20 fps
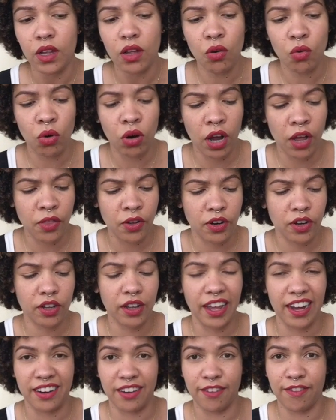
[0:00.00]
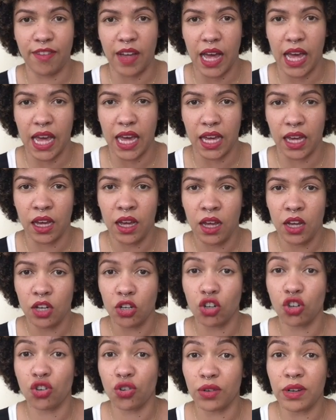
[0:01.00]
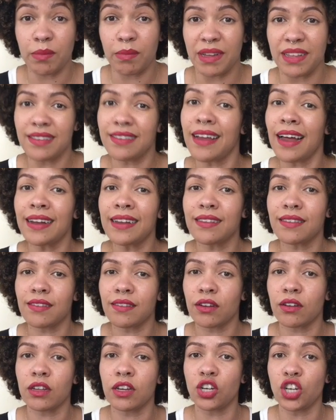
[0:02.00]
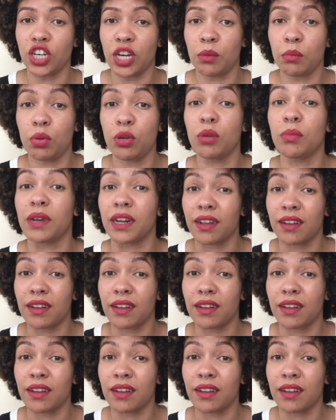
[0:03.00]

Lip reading: or other clarifying treatments. Not necessarily a shampoo, but a